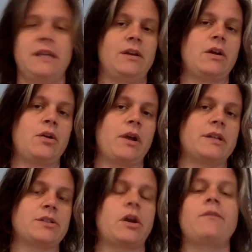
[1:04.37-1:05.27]
need a
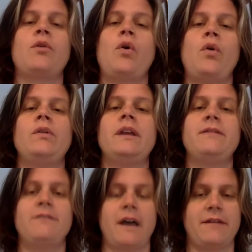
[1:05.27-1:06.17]
credit score of only
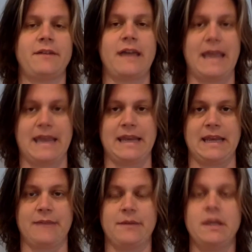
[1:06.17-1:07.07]

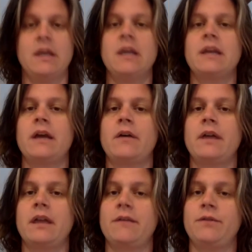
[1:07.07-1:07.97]
580. Now,
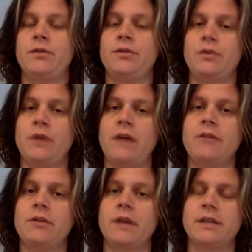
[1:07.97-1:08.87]
if you do have
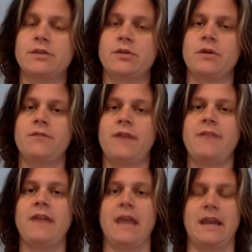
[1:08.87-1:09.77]
a credit score of
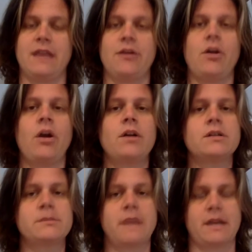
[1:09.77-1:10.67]
580, there are
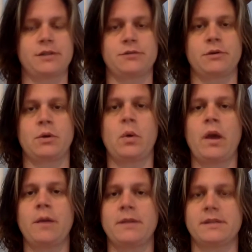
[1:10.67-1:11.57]
some extra
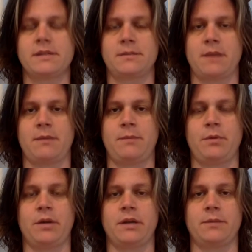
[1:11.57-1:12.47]
requirements that may be
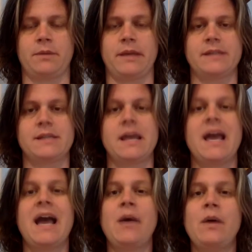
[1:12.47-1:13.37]
put into place.
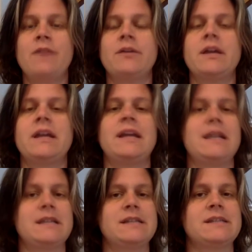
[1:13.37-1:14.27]
However, it
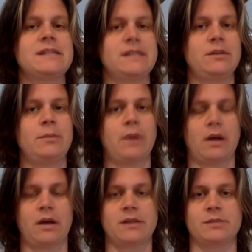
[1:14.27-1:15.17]
is still
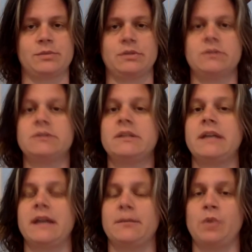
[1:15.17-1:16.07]
possible to
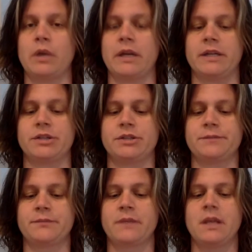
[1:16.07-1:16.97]
get a mortgage.
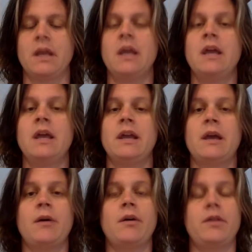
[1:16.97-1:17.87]

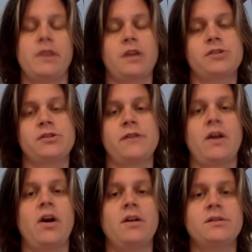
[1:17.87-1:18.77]
Now, the survey
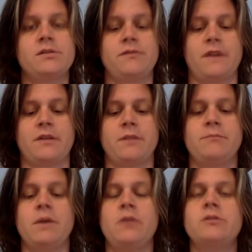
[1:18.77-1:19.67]
also found that
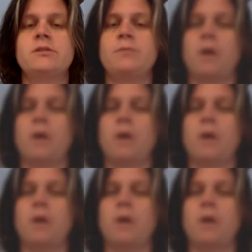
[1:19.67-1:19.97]
most